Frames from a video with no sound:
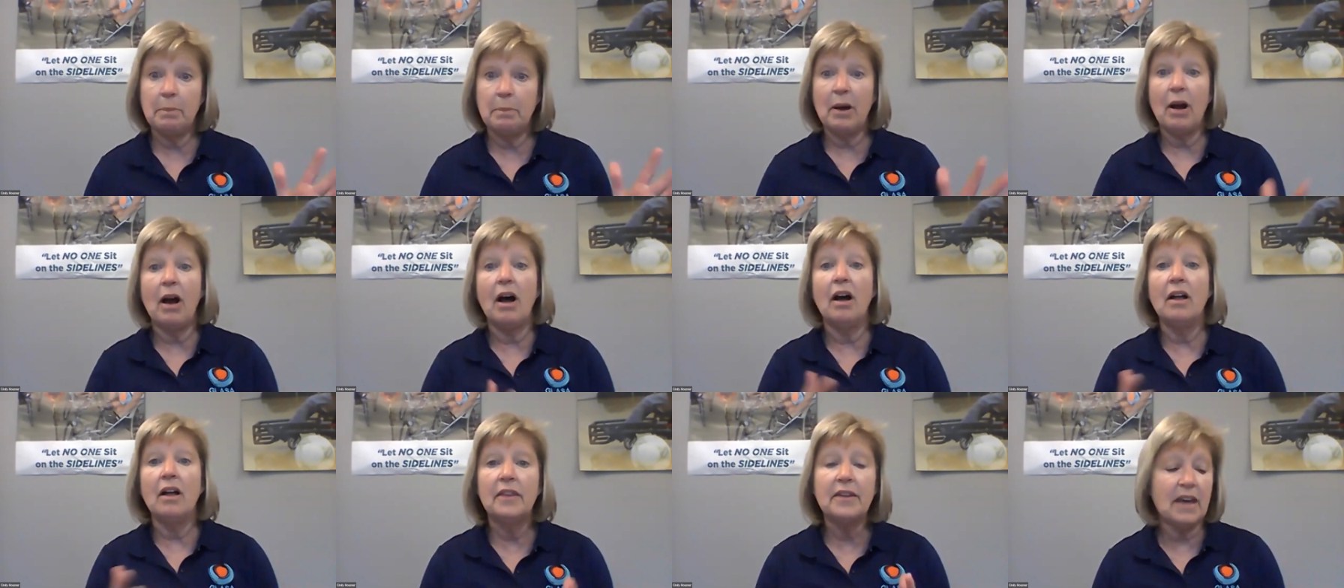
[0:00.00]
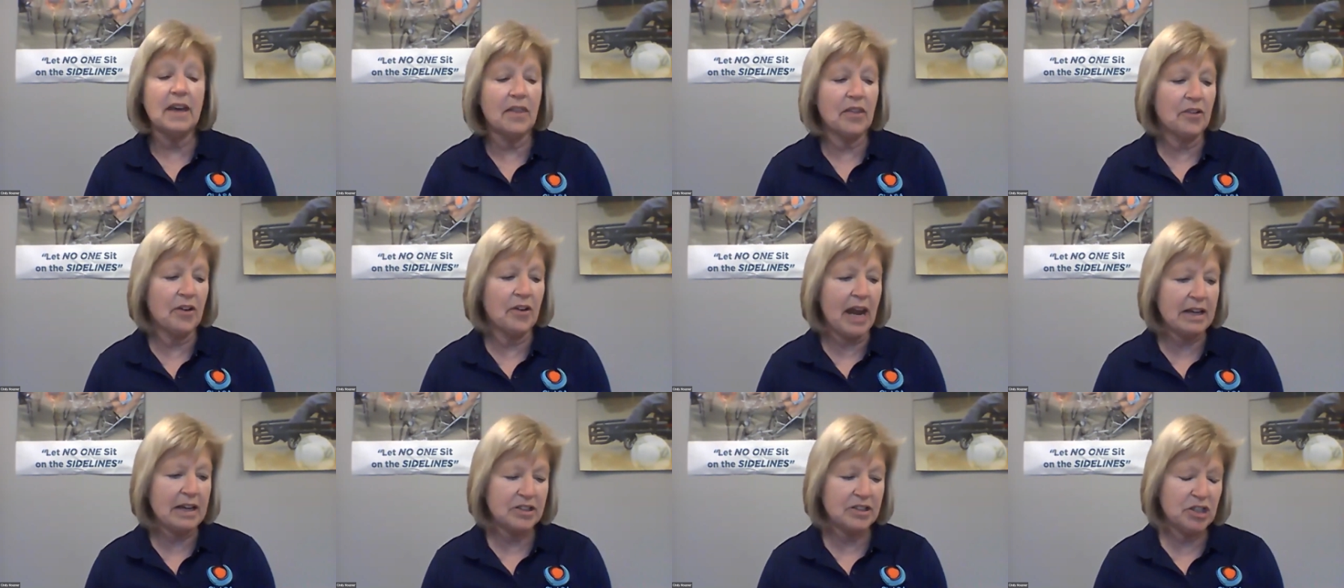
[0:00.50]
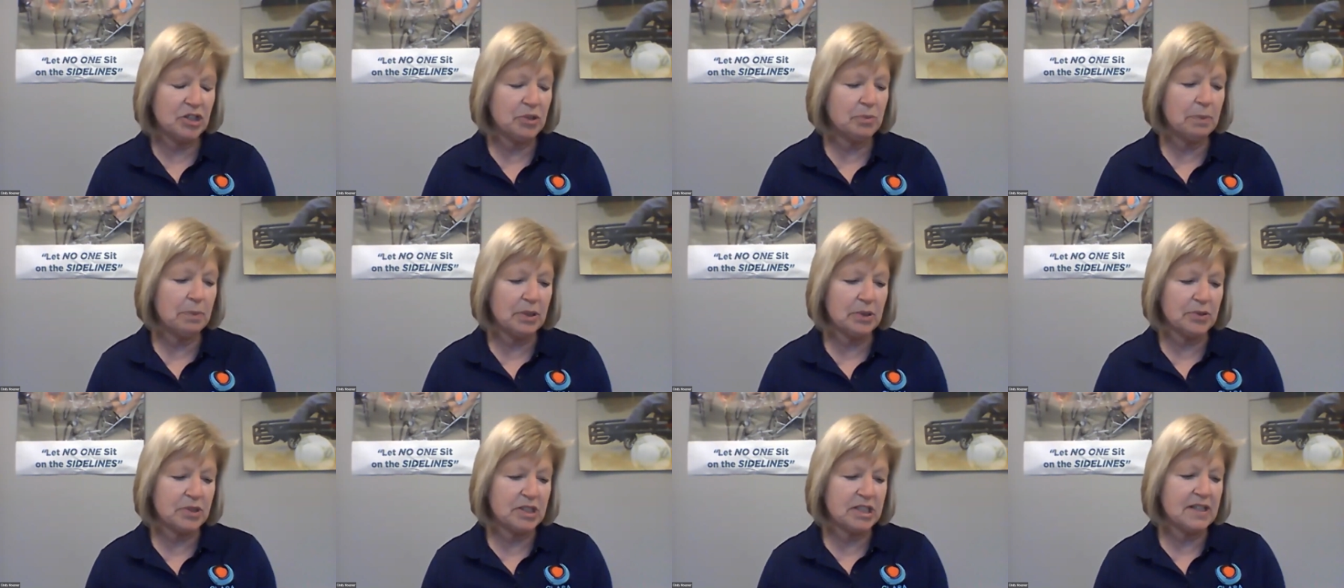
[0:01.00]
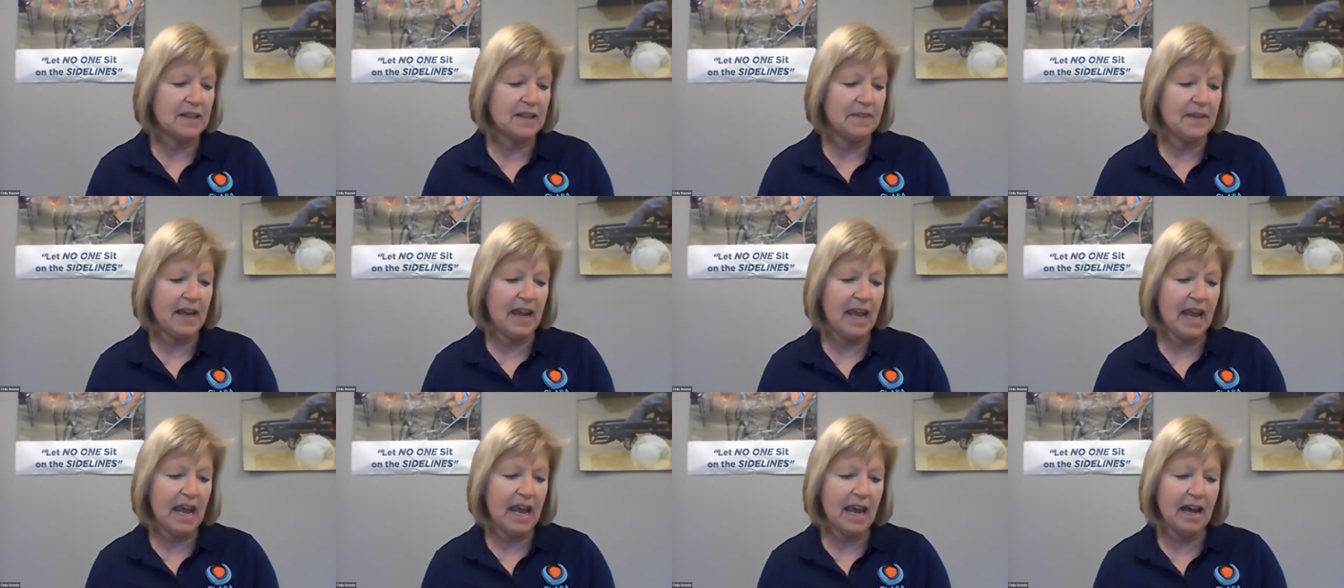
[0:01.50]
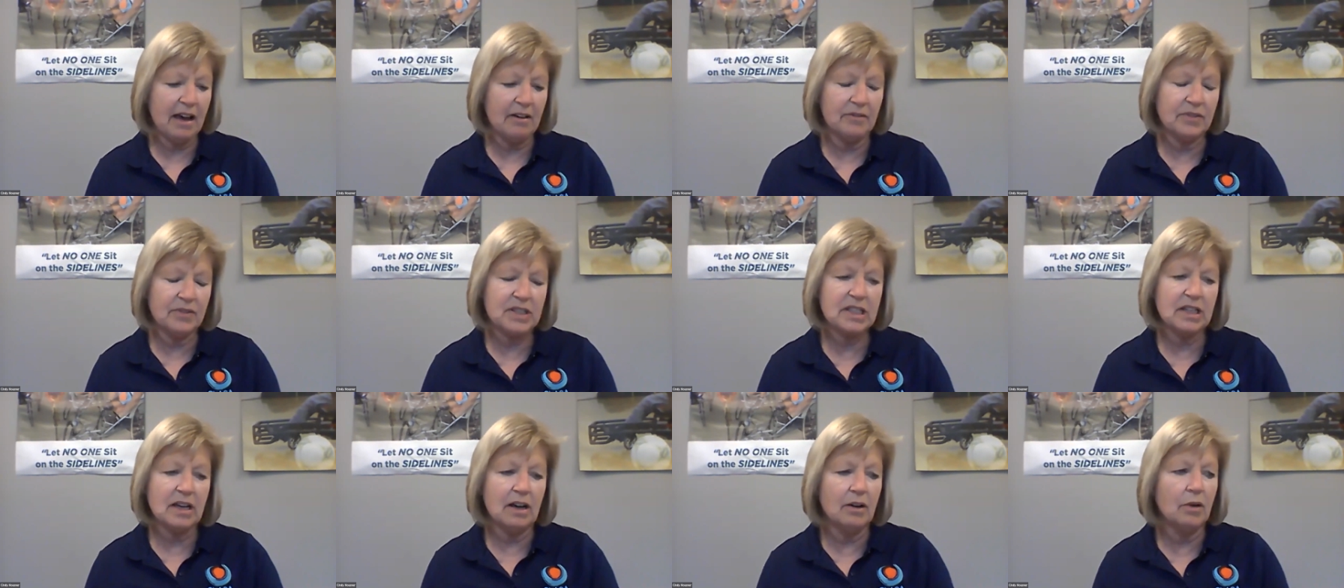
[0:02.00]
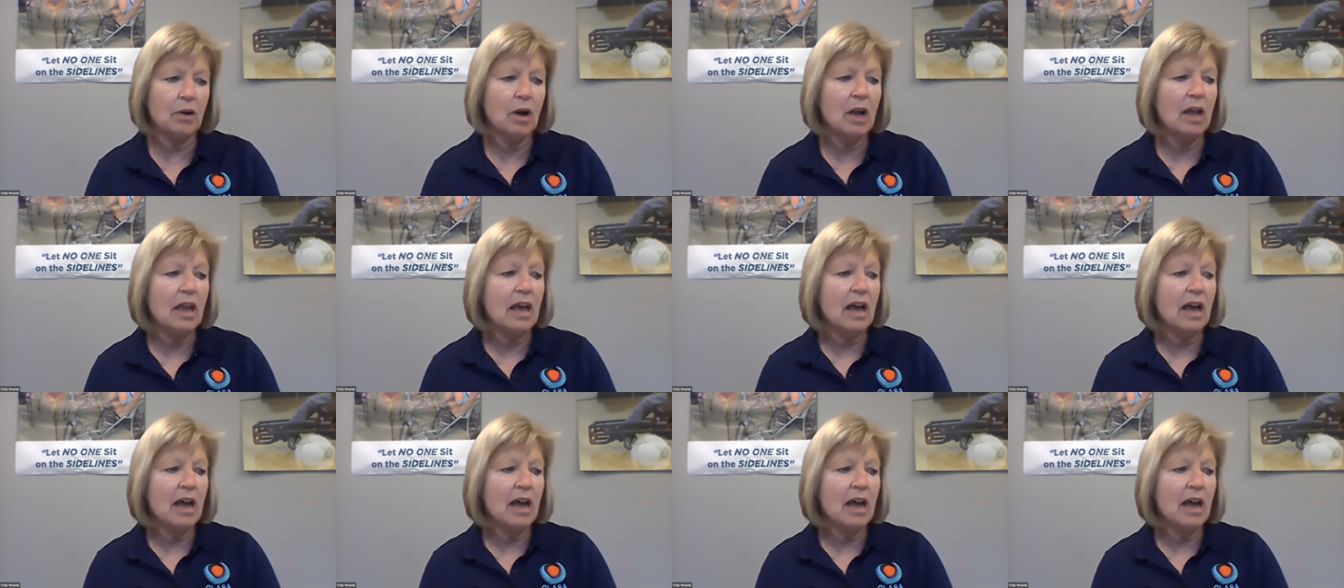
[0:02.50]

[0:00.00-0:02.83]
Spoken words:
but all the other attributes that they have. So